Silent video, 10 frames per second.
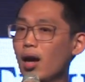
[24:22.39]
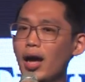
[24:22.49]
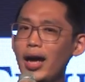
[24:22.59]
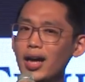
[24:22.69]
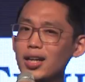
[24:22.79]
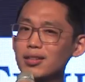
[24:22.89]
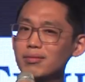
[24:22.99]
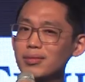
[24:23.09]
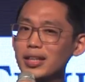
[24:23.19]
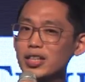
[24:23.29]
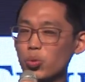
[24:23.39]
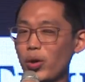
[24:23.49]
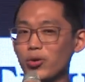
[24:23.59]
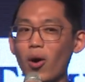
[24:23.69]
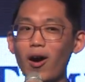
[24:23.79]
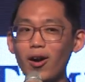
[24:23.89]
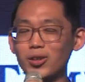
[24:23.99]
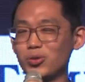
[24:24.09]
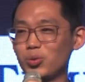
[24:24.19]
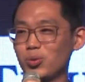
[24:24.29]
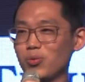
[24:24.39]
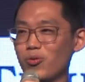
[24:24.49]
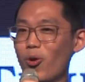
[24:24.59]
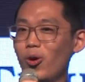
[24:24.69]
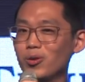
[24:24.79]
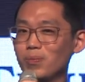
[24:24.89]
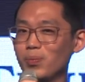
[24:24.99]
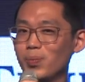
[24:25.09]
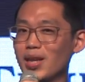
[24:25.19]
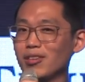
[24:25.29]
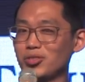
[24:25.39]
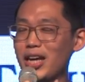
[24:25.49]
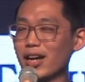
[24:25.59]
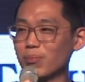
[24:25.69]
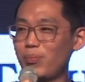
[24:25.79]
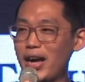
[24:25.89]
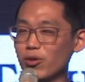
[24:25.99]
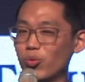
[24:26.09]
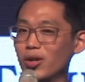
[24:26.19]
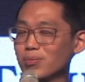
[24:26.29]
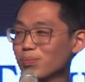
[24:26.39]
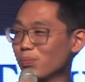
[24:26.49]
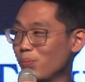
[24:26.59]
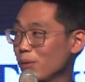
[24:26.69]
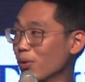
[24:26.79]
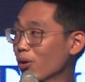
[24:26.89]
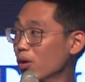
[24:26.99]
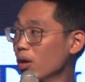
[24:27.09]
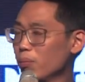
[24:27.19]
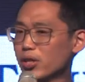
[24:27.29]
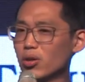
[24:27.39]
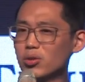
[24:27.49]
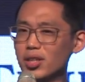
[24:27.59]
and it's way too hard for non-tech background people because